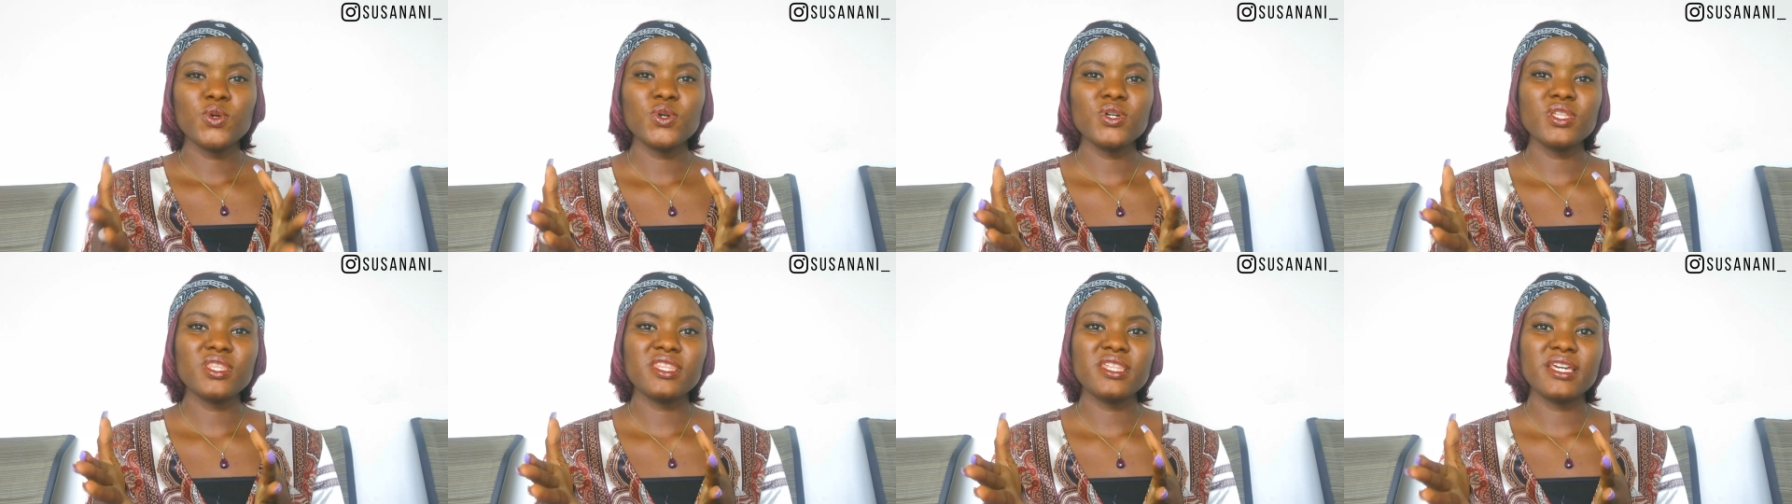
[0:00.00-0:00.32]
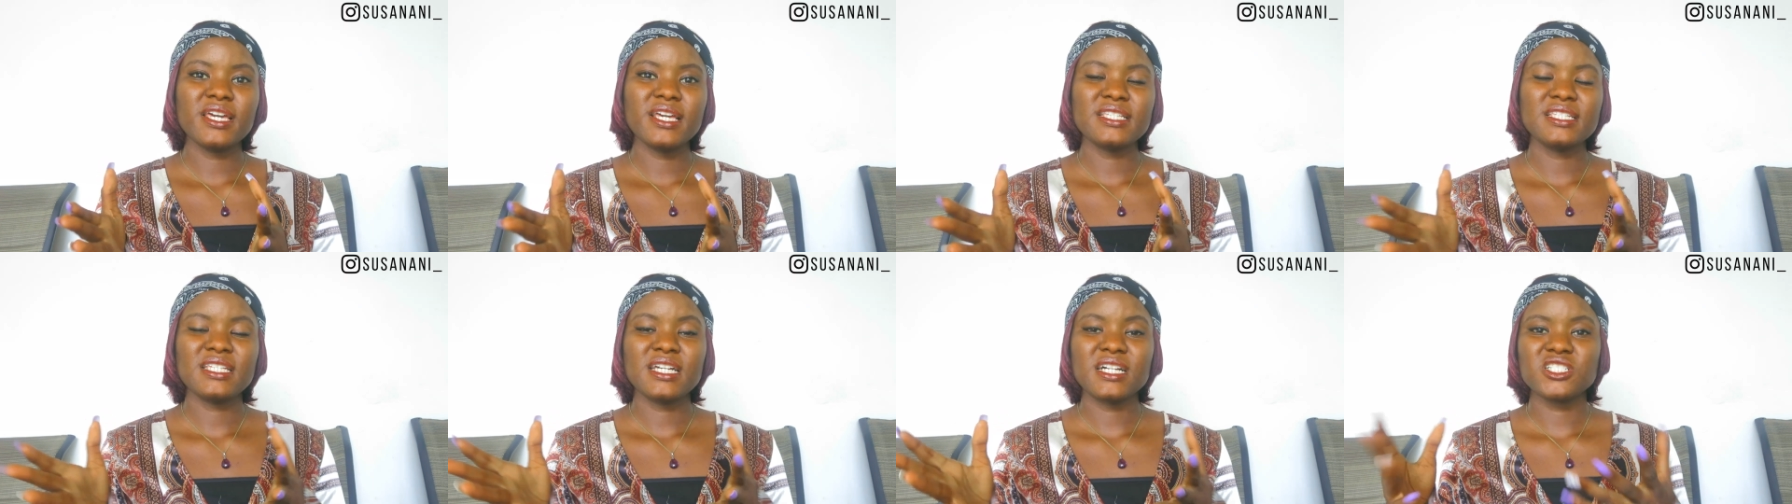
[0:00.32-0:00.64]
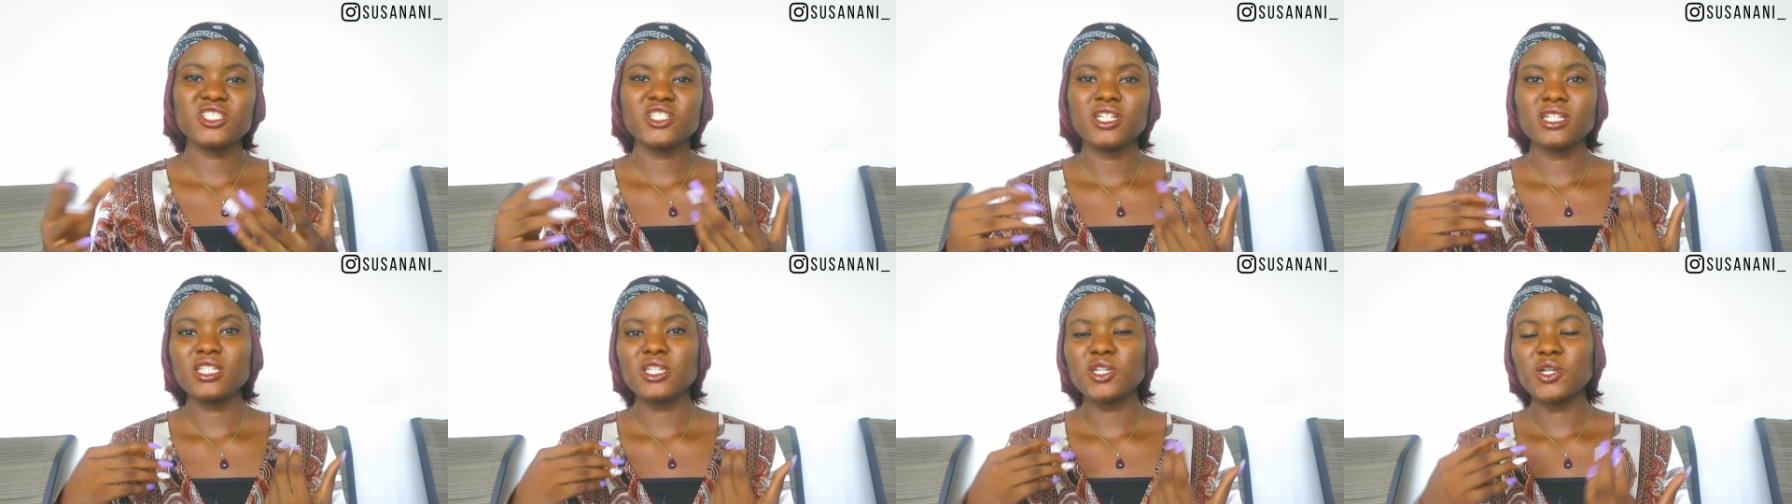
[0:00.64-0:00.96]
Good days
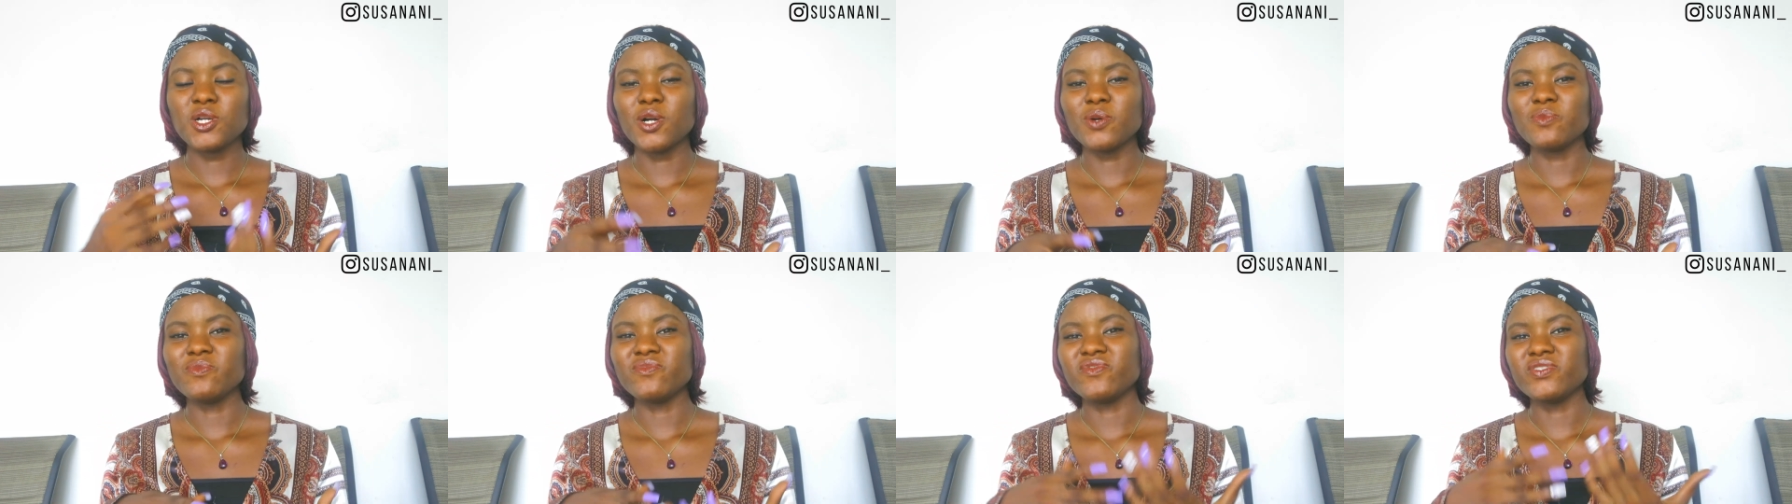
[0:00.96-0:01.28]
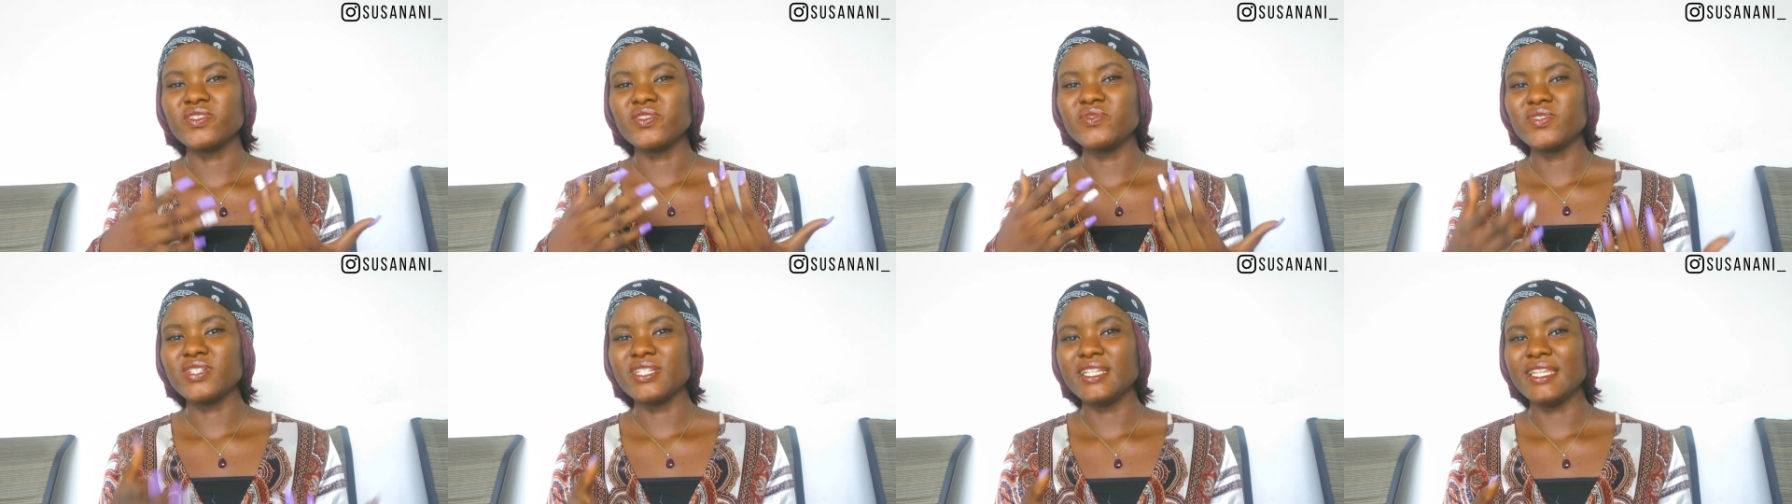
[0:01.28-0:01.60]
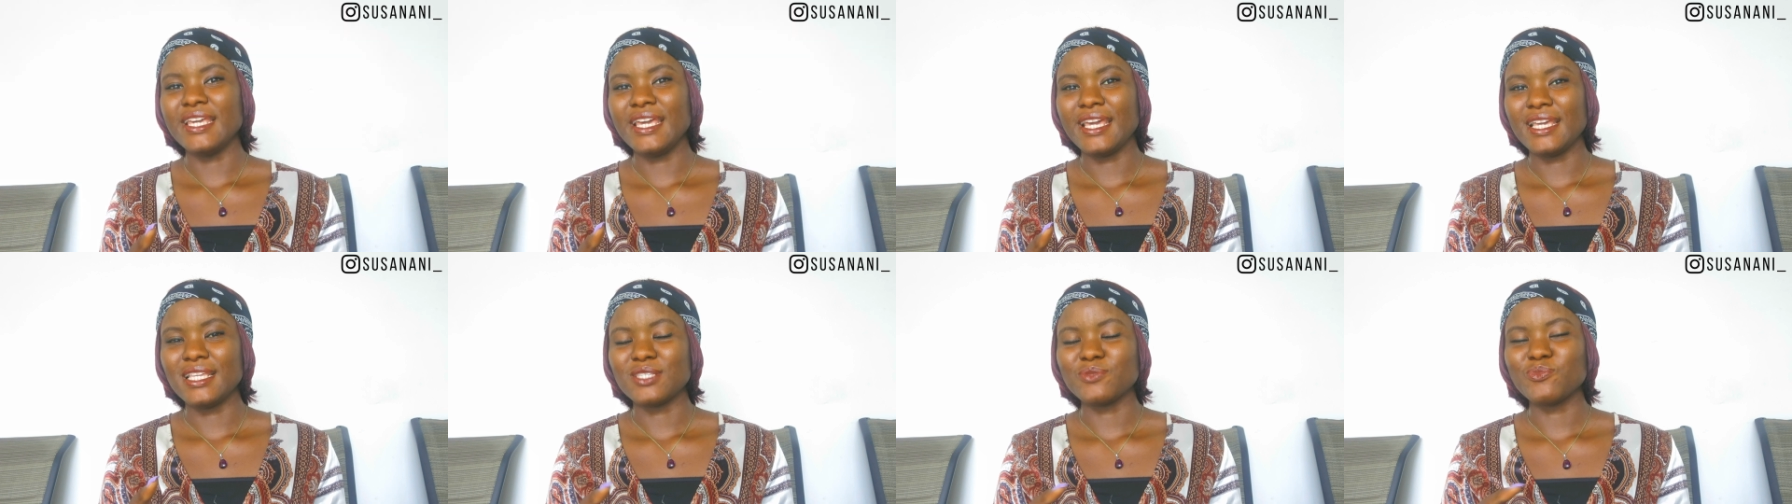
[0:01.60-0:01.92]
actually come very
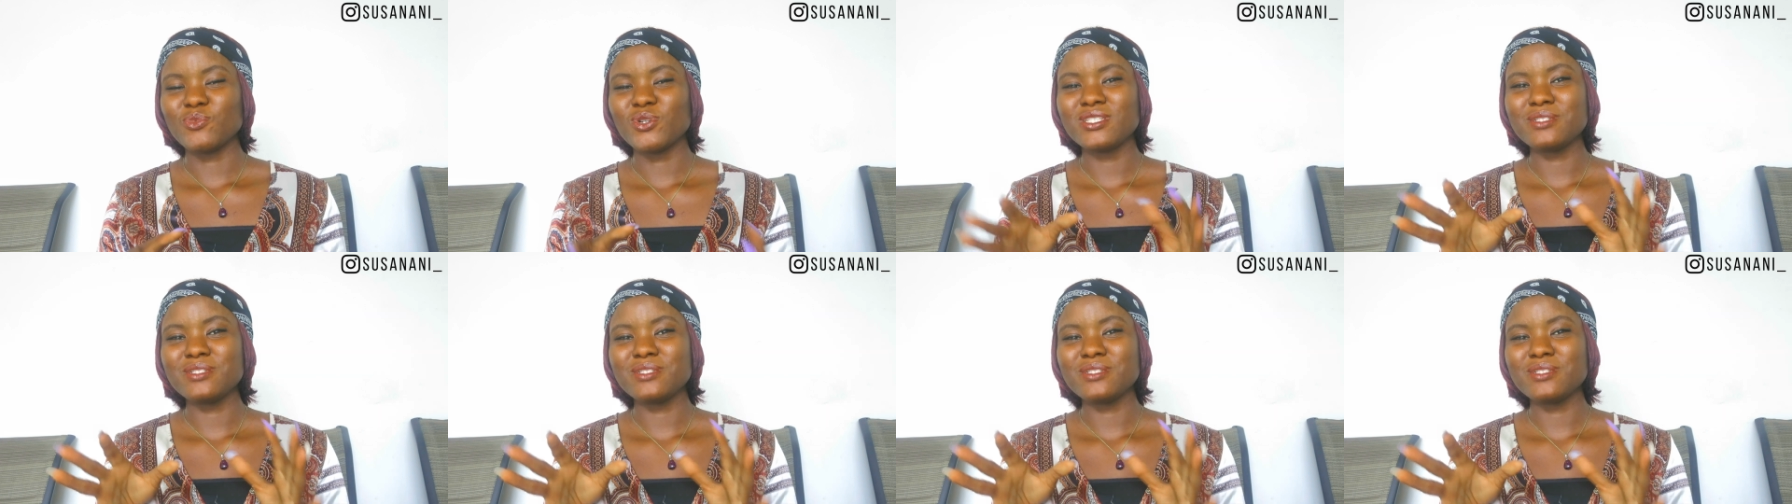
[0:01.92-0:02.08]
late,